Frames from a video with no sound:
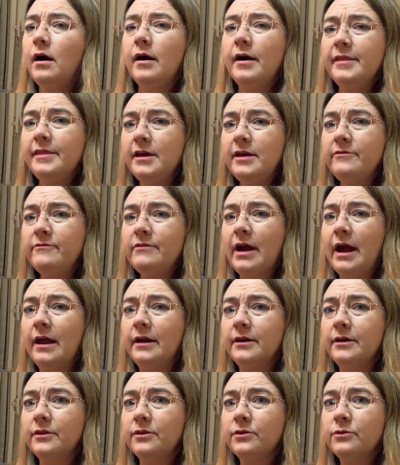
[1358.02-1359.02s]
then
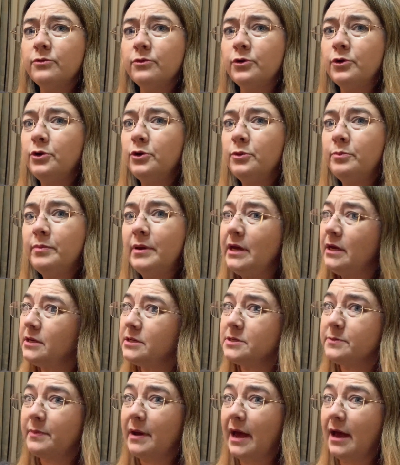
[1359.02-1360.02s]
ran it through
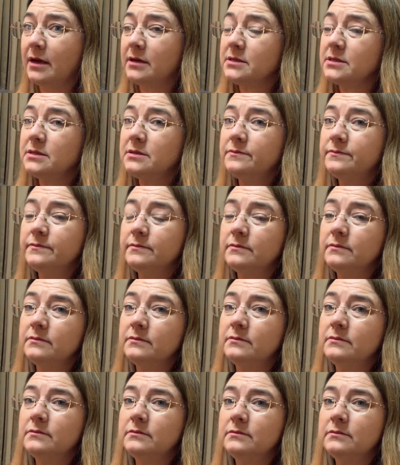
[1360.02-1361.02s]
Pictopat,
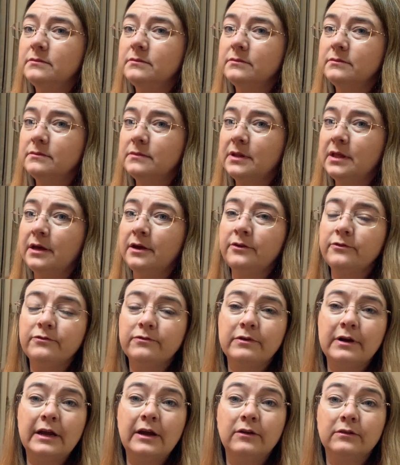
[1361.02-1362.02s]
the
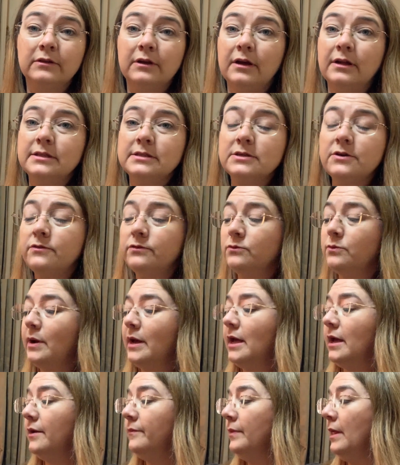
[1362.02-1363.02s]
free online
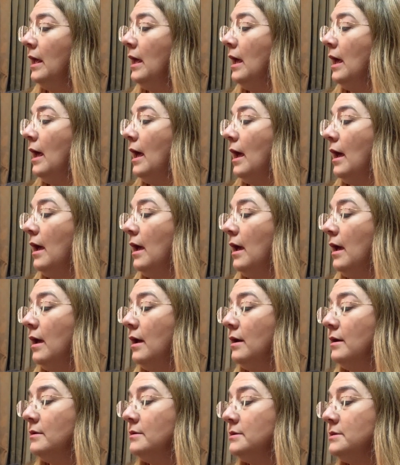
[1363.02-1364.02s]
software,
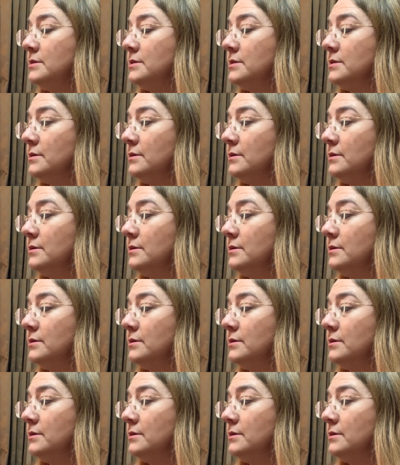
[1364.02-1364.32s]
and